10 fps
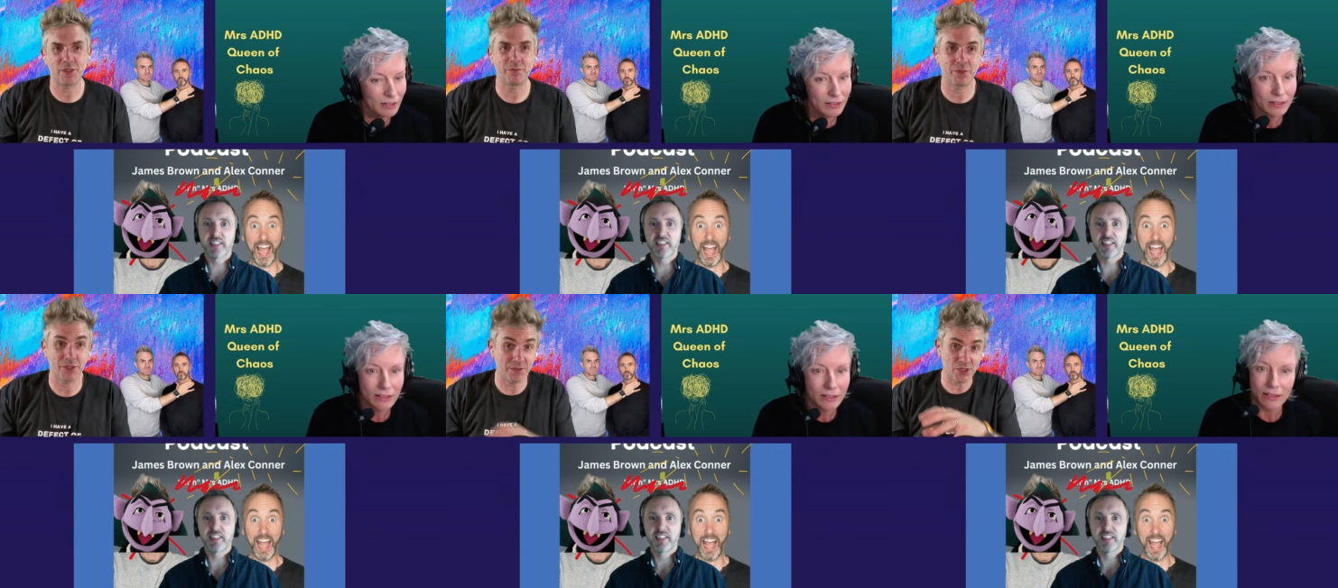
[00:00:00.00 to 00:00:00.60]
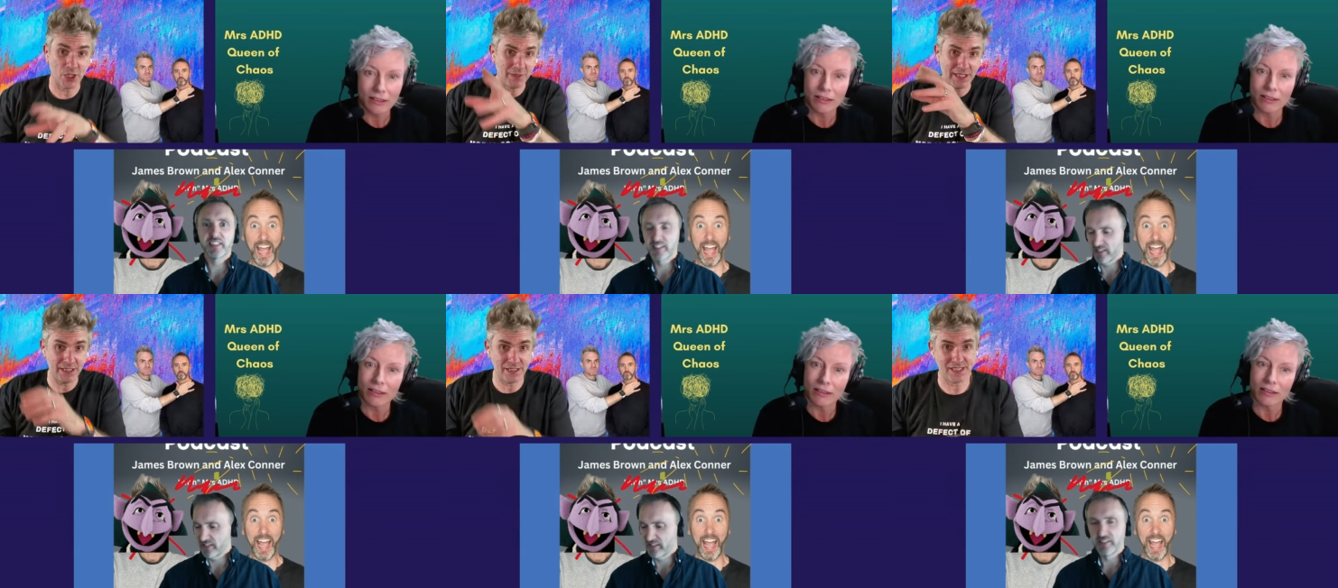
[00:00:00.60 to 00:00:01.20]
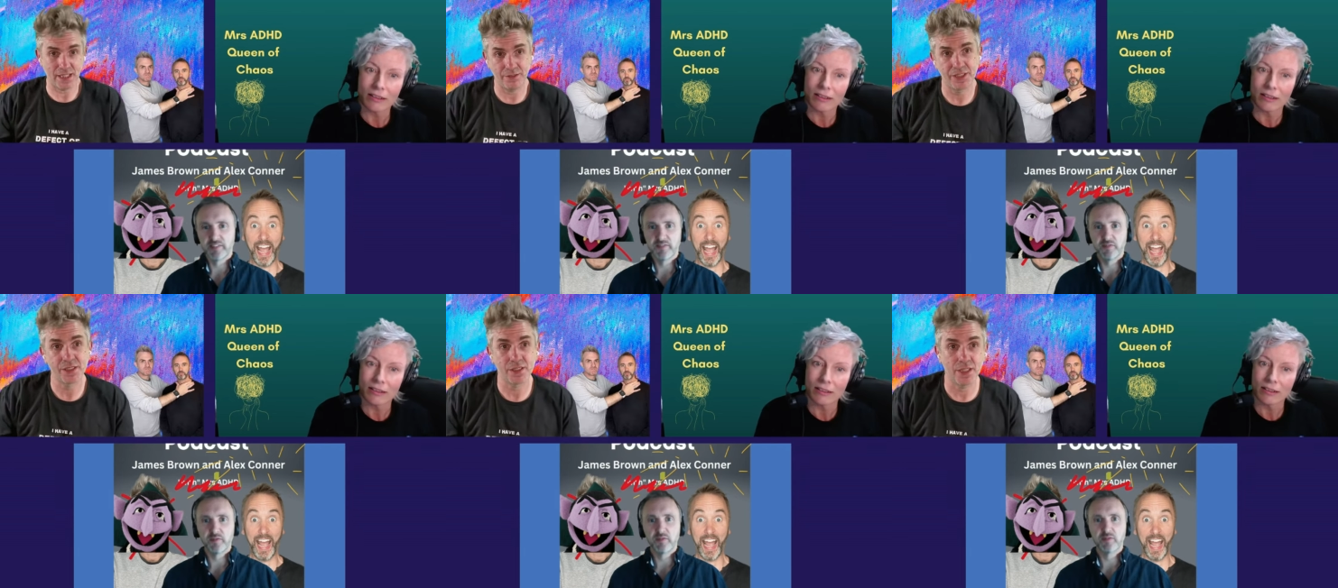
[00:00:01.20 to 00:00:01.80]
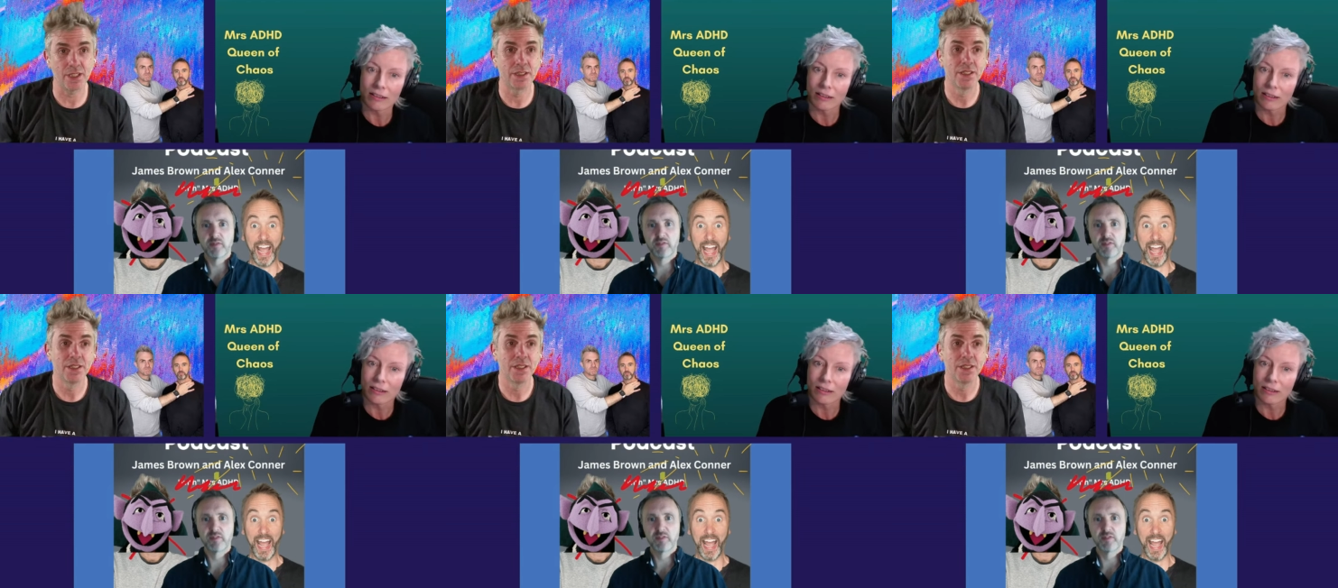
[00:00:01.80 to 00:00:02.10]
Speaker 1: you put you type that in instead of it, yeah.